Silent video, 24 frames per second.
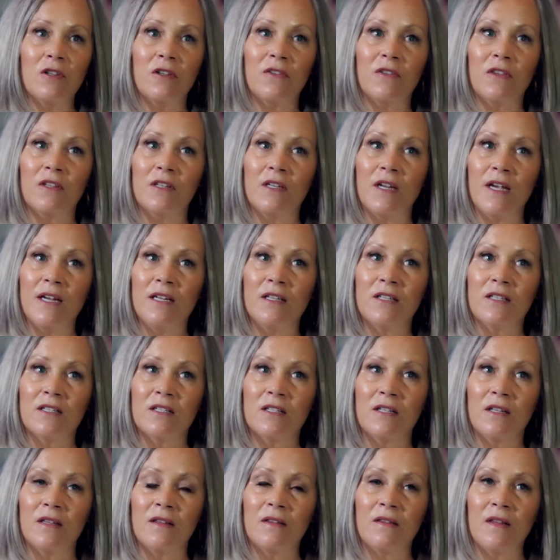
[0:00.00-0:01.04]
that the
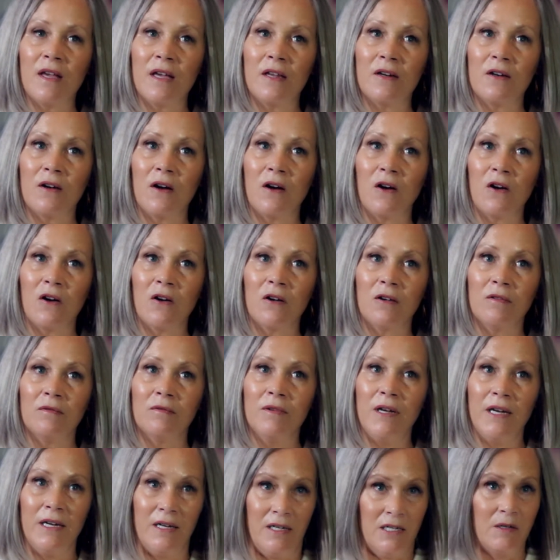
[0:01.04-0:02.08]
dates that are
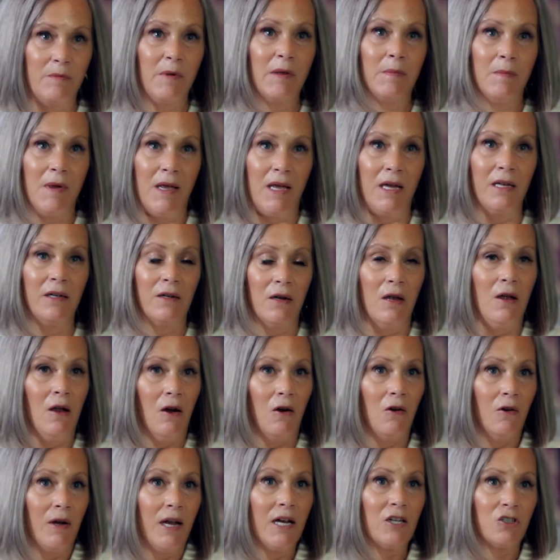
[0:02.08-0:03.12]
needing to be met
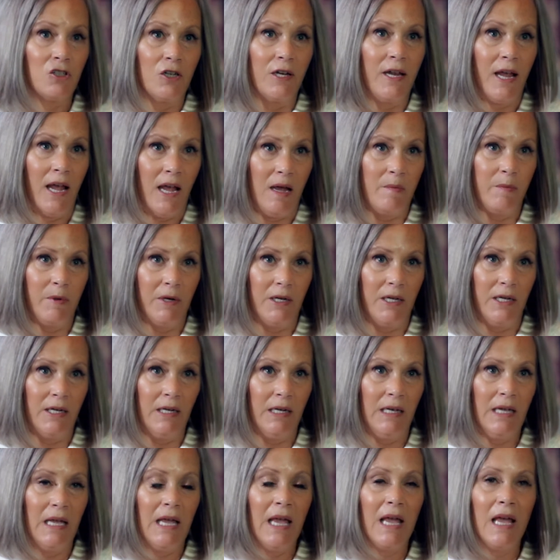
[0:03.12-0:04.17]
are actually happening,
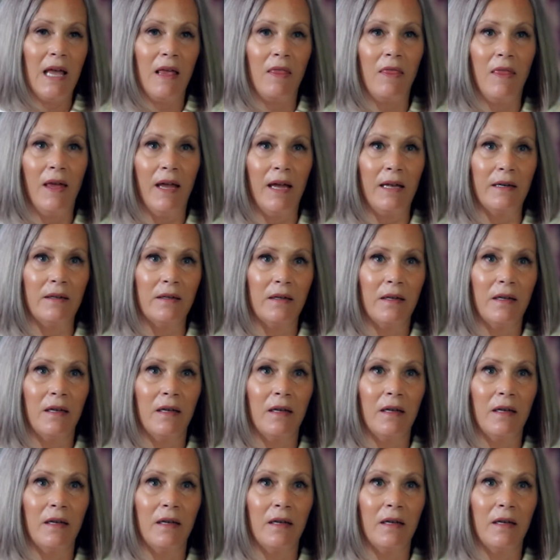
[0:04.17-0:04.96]
that